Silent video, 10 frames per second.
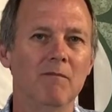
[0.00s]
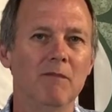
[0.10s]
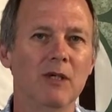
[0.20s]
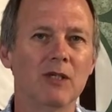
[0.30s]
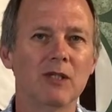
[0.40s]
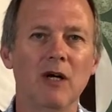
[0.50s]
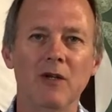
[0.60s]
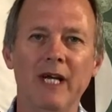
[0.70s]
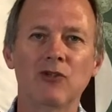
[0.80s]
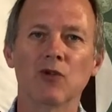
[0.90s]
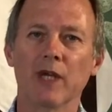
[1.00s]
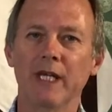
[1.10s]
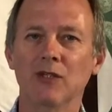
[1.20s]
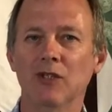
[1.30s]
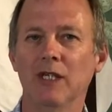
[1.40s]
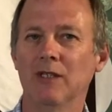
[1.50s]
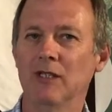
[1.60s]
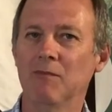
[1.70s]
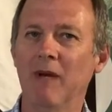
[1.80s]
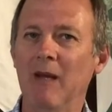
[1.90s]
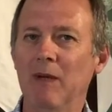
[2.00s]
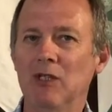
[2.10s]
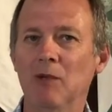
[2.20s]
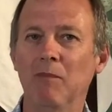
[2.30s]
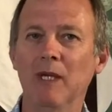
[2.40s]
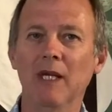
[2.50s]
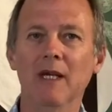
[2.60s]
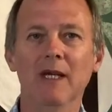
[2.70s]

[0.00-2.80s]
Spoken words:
because our natural instinct is maybe to be